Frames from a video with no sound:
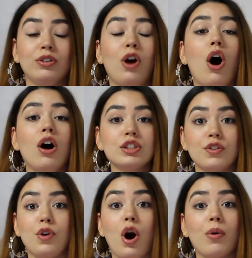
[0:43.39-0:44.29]
And
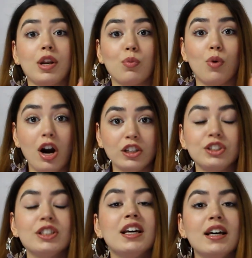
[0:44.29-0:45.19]
also, if you already
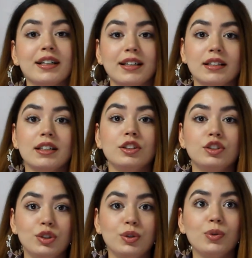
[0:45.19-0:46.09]
watched Gadar
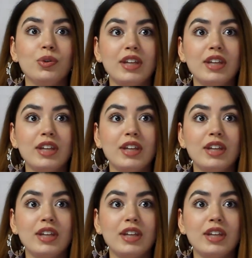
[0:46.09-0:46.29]
2,